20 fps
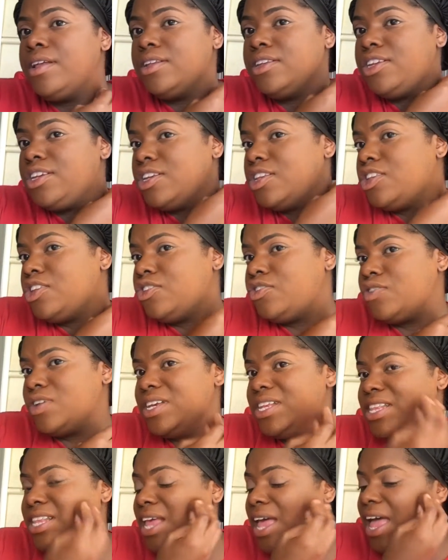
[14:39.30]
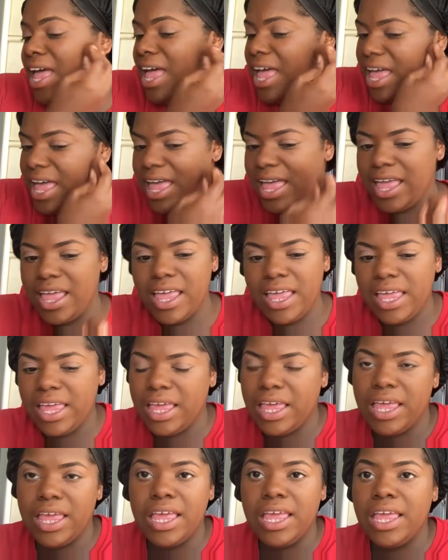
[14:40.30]
just trust God
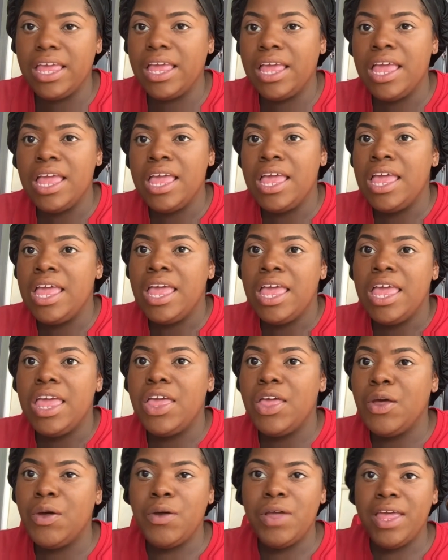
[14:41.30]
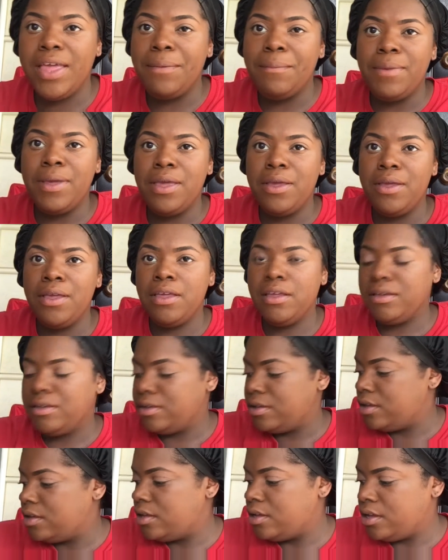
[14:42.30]
and he'll give me
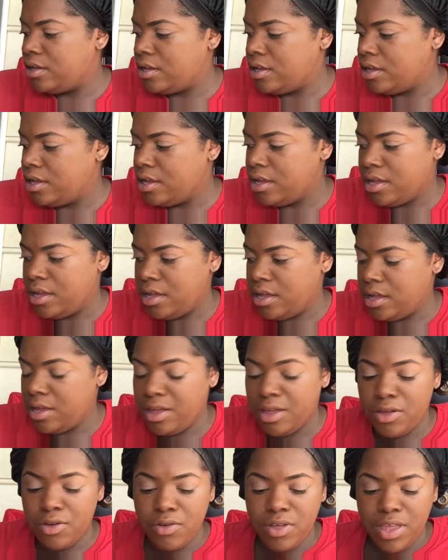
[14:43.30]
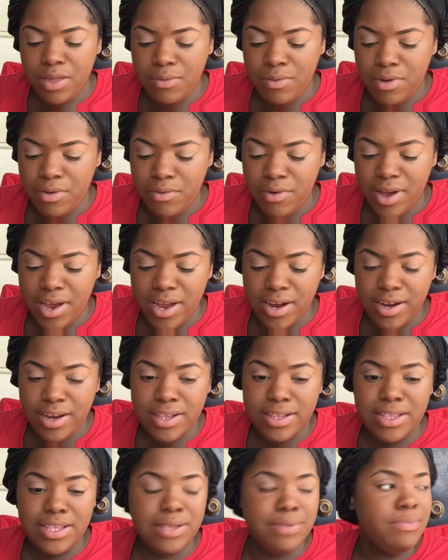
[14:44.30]
he'll give me where I need
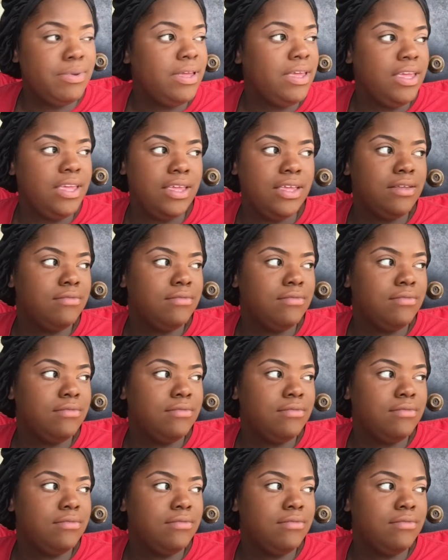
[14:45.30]
to be.